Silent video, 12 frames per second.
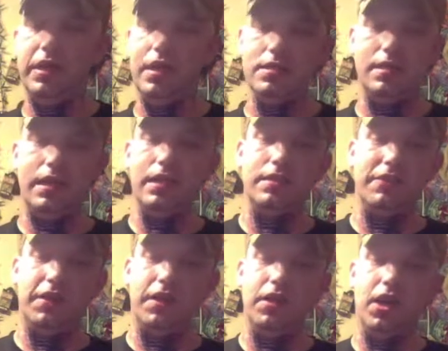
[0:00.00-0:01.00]
because it is a
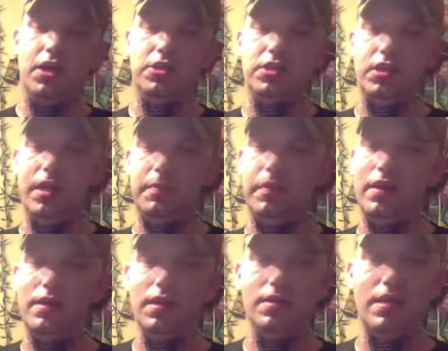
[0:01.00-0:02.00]
very large clip and
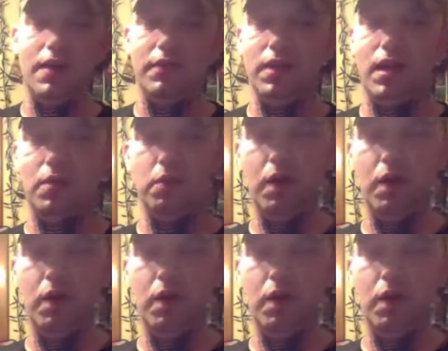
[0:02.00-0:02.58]
it does have a lot of